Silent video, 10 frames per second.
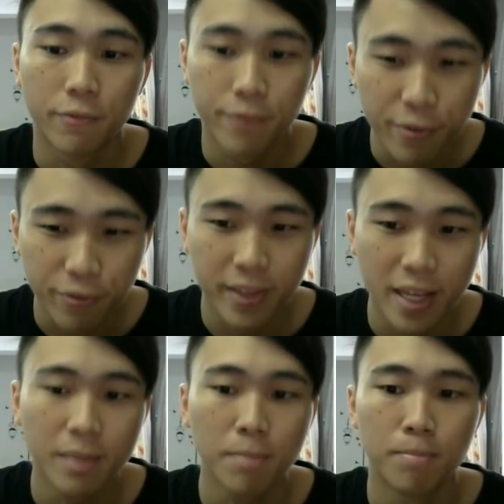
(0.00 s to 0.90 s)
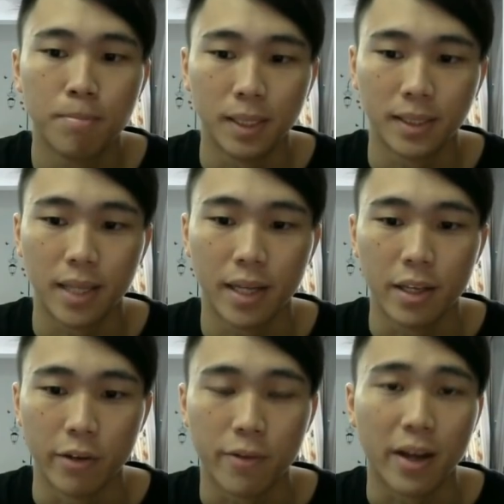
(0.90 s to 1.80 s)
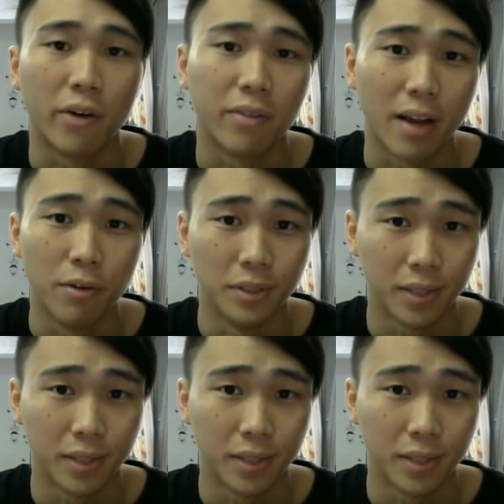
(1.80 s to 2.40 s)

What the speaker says: 15% effect of light runes.